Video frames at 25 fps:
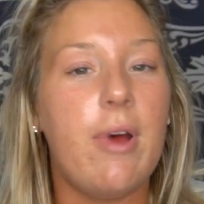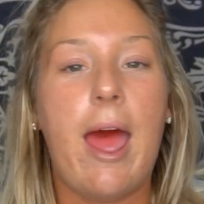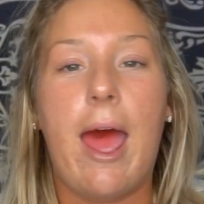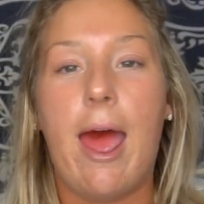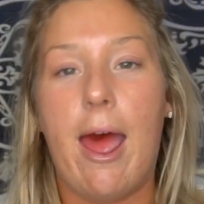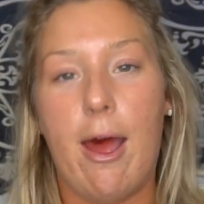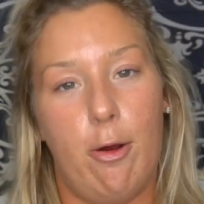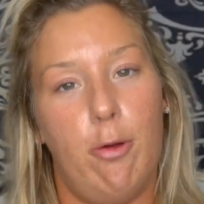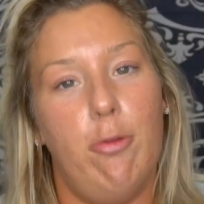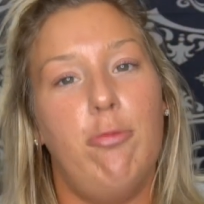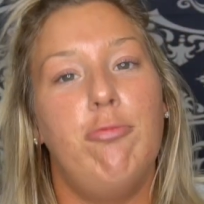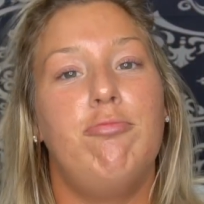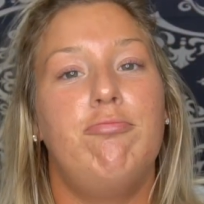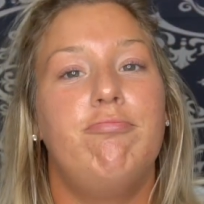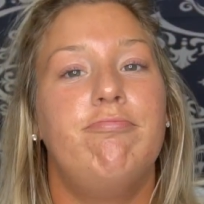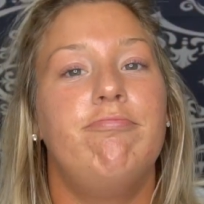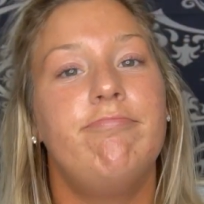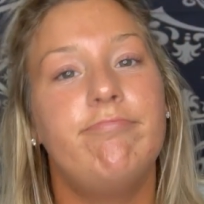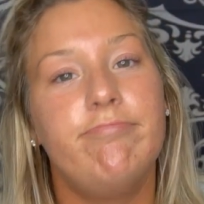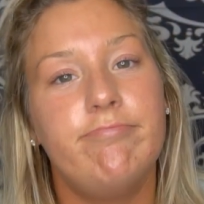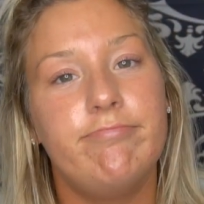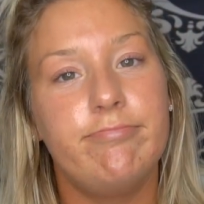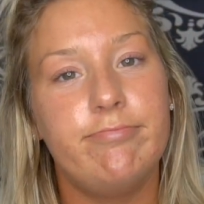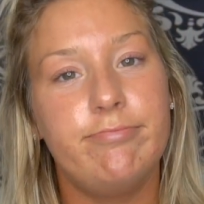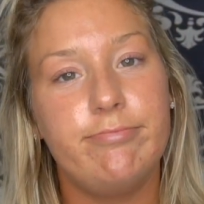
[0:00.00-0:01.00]
out
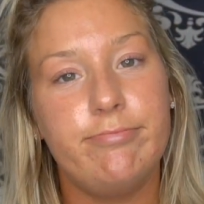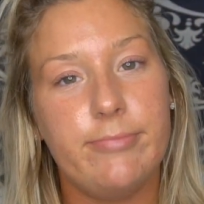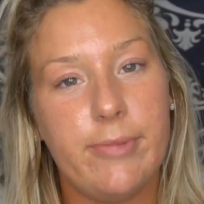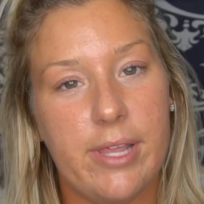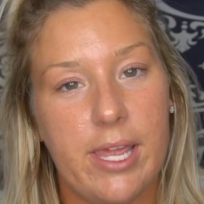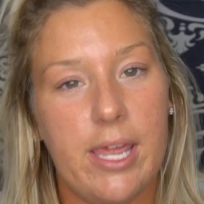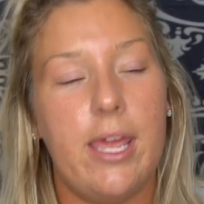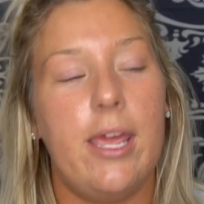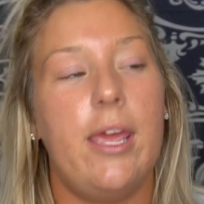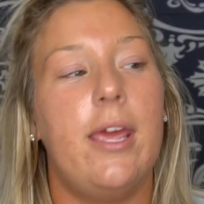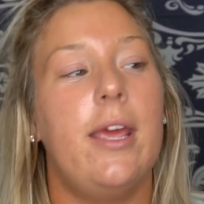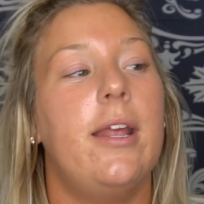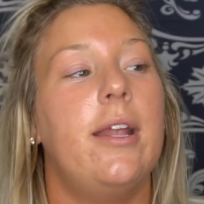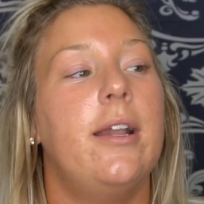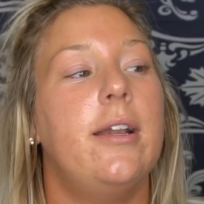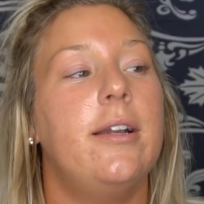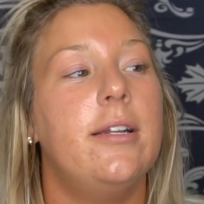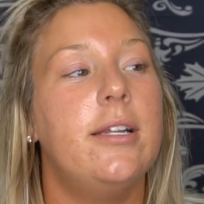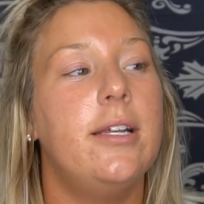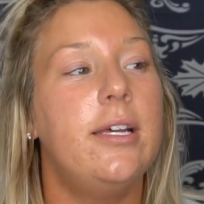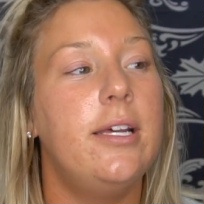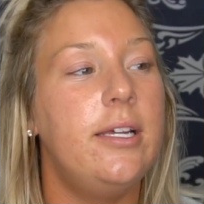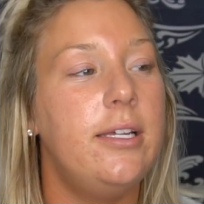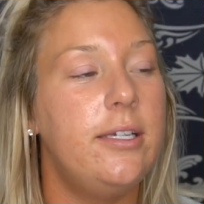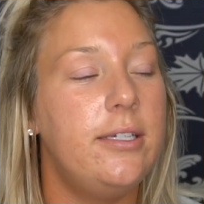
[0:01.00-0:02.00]

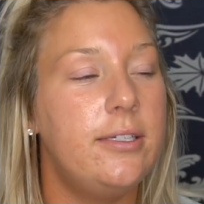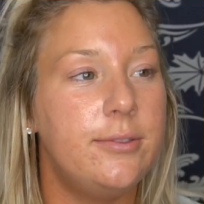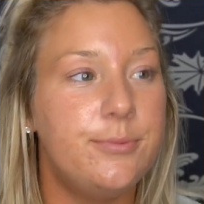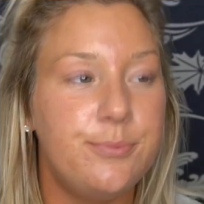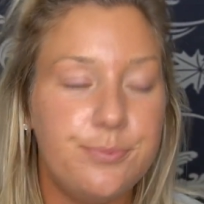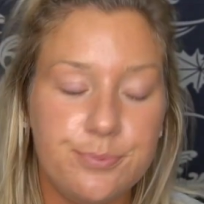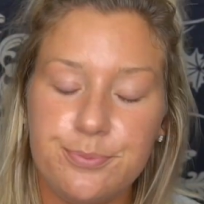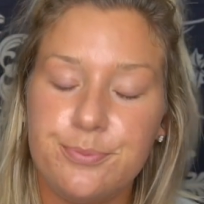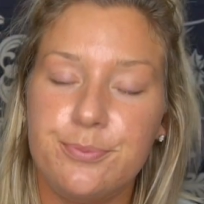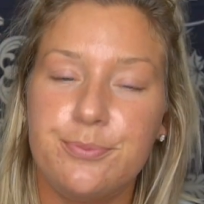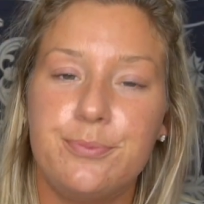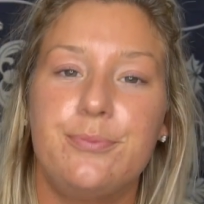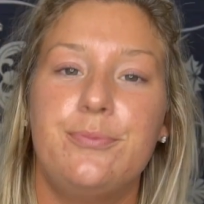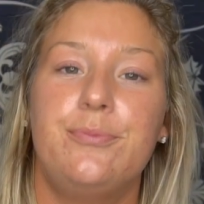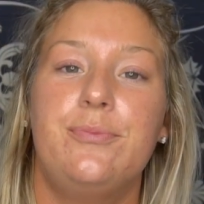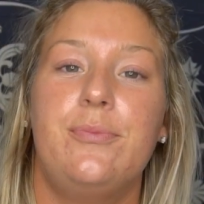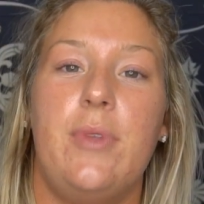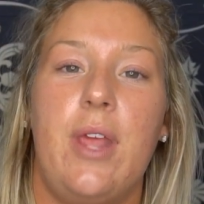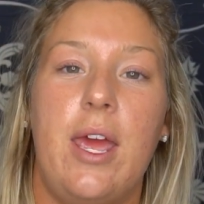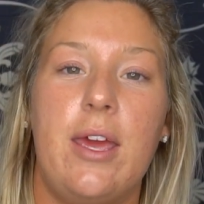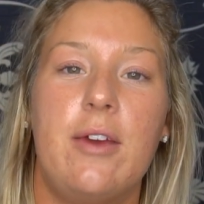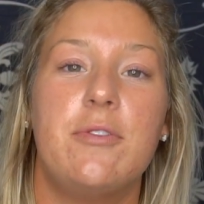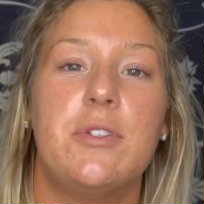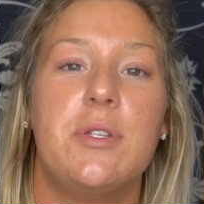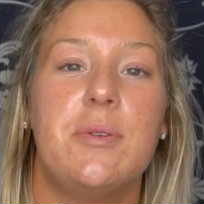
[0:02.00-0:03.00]
and
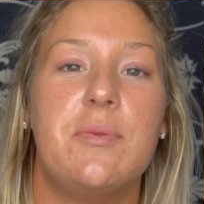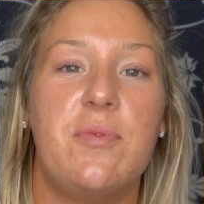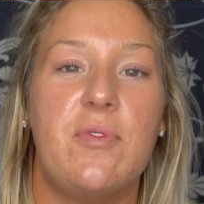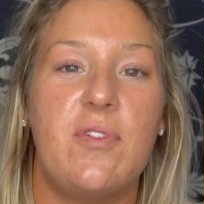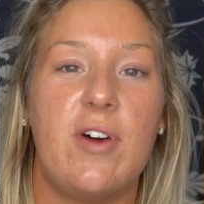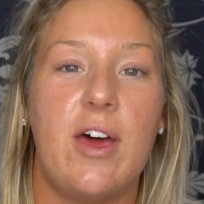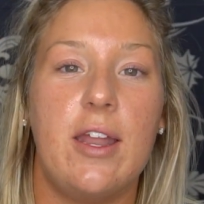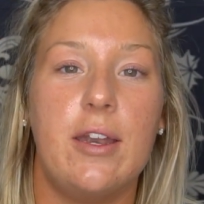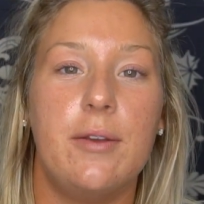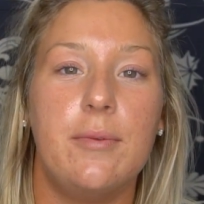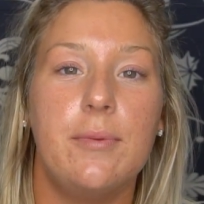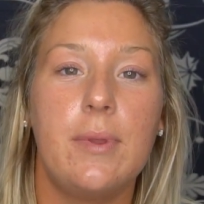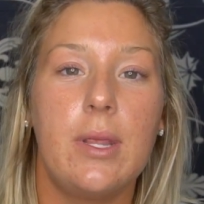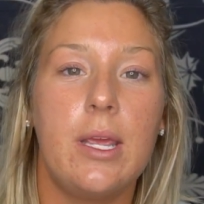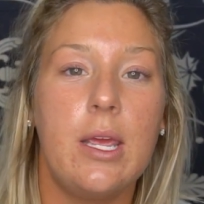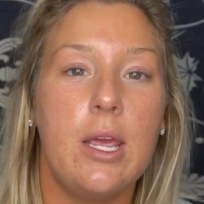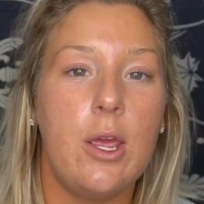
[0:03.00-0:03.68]
have some fun.